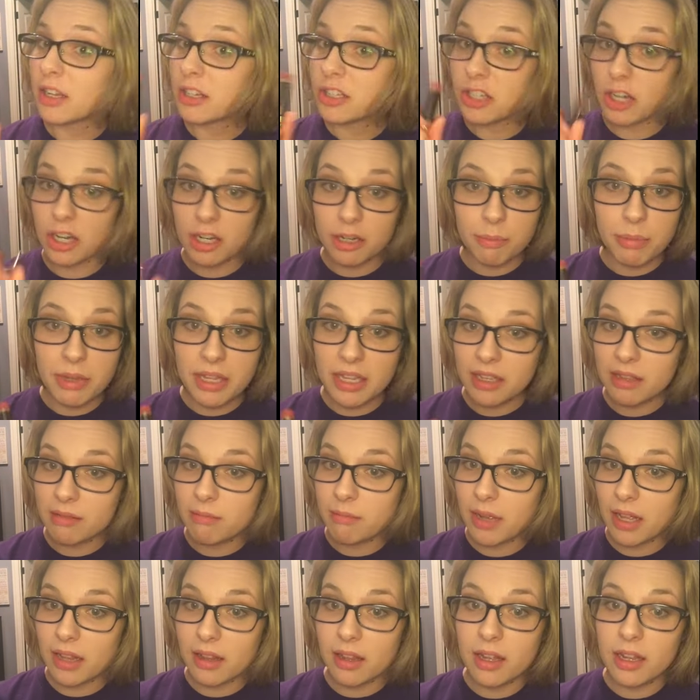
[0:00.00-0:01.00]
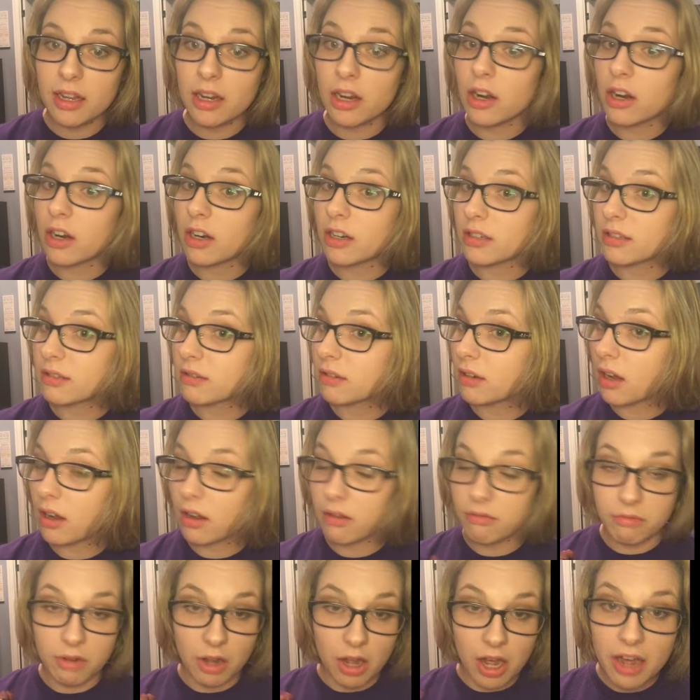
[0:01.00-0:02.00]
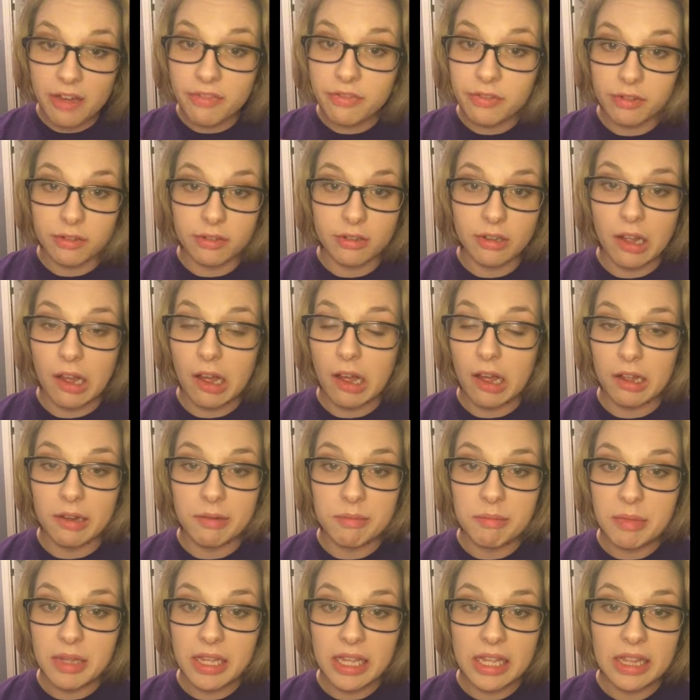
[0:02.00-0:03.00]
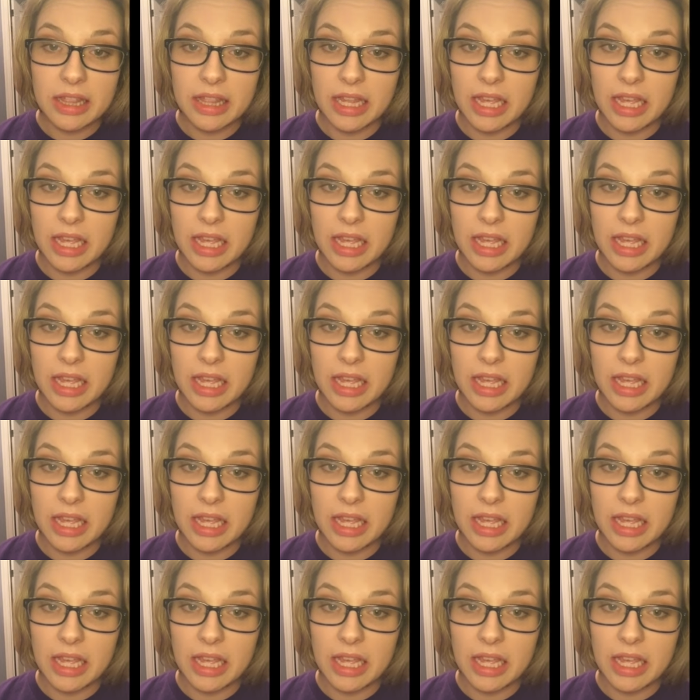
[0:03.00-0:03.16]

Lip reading: Dark Pink and Bella are awful on me.